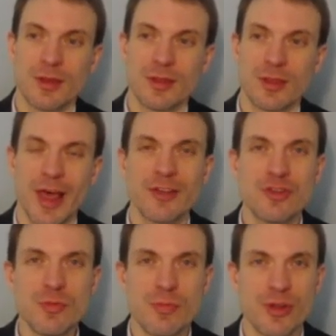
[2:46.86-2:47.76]
The last
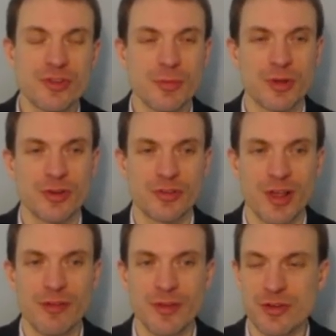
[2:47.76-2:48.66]
two principles are
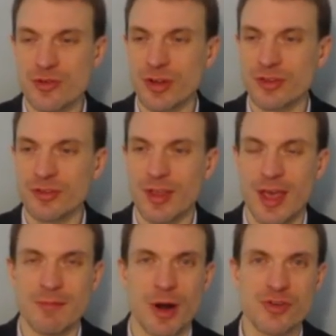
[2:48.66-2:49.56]
self interest
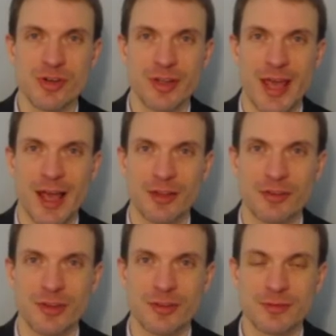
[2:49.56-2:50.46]
and marginal
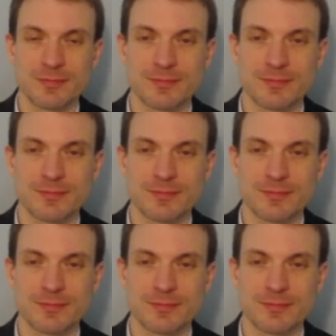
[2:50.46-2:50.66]
analysis.